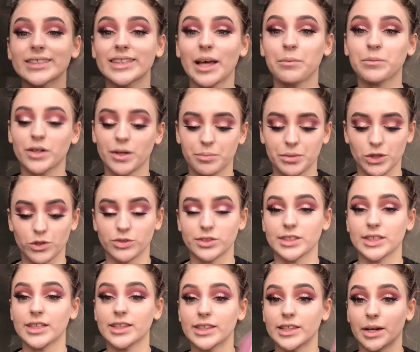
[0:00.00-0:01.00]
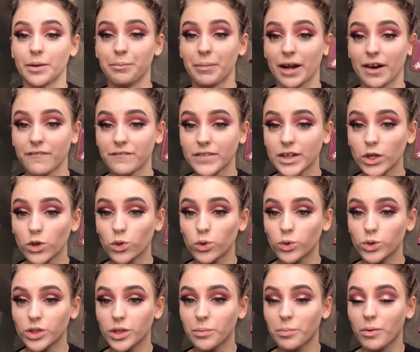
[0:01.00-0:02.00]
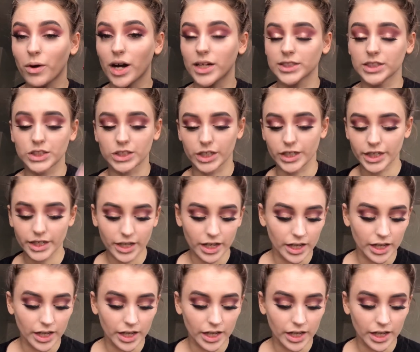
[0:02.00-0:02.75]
I'm going to be using the Benefit Hoola bronzer.